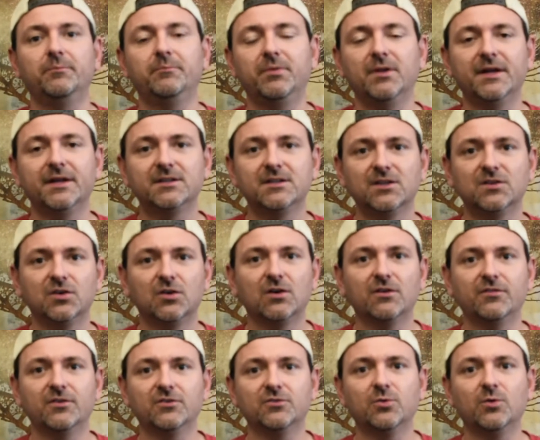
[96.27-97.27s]
I've played guitar
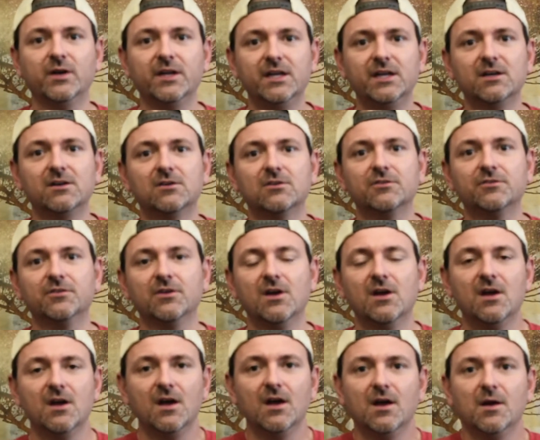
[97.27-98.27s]
for 20 years,
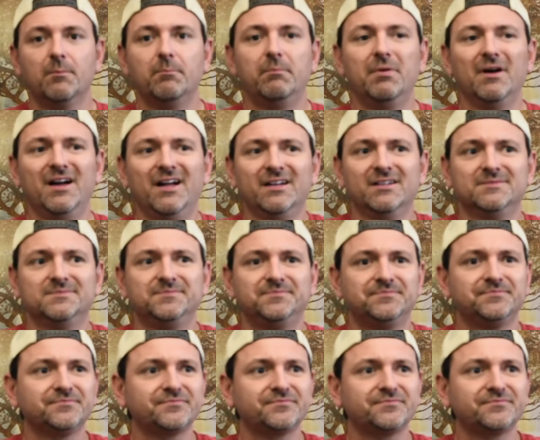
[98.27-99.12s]
but